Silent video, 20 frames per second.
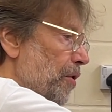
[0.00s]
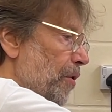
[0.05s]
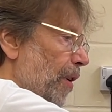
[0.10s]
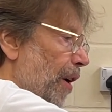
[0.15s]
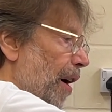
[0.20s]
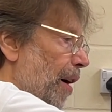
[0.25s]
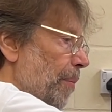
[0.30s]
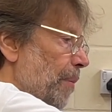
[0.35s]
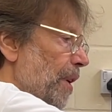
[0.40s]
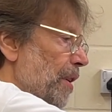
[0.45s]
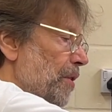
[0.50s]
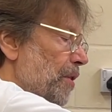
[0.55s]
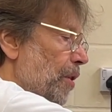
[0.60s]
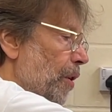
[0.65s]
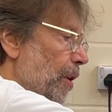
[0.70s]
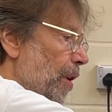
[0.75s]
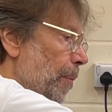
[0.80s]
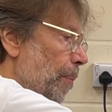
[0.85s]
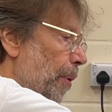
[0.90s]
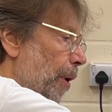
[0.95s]
arm that's
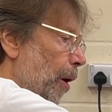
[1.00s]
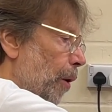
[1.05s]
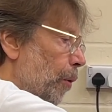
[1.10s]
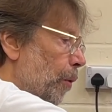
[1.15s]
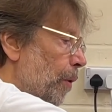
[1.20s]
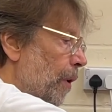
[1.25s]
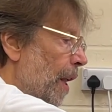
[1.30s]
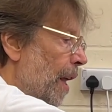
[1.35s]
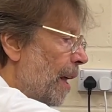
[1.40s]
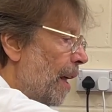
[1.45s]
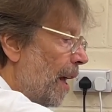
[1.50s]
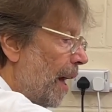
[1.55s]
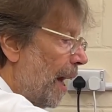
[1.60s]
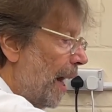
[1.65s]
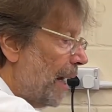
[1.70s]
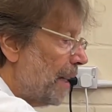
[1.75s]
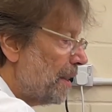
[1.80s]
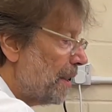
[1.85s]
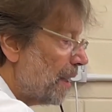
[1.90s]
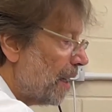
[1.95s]
got a pole
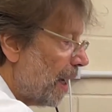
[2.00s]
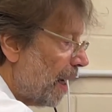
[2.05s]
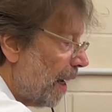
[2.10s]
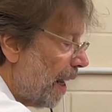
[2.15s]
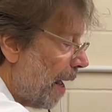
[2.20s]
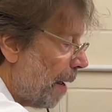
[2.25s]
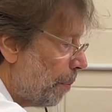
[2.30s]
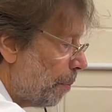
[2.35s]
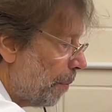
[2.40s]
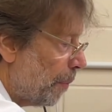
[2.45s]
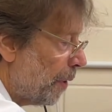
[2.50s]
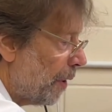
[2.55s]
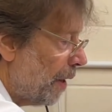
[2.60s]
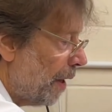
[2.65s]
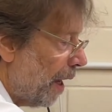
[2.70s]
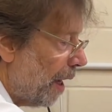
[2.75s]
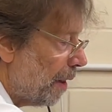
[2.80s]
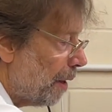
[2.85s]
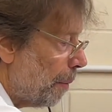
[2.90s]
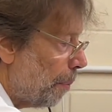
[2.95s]
and a clamp
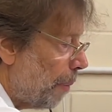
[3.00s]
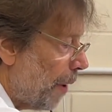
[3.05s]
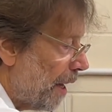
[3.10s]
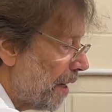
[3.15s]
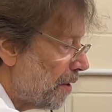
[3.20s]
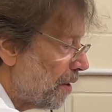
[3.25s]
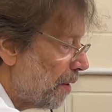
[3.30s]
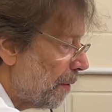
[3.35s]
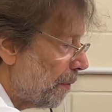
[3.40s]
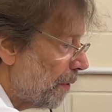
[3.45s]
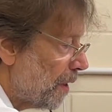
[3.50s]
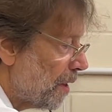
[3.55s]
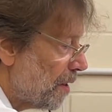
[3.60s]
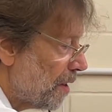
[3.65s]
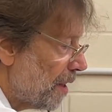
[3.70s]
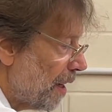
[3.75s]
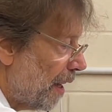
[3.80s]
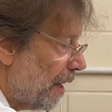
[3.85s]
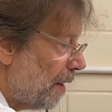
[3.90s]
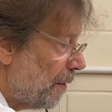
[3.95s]
at the base of the
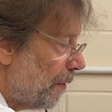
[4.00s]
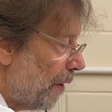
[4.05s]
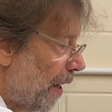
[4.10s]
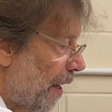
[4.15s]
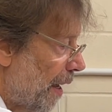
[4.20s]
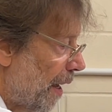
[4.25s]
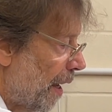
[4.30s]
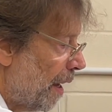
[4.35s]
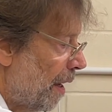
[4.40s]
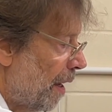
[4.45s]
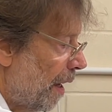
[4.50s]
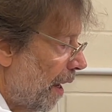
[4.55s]
sleeve here,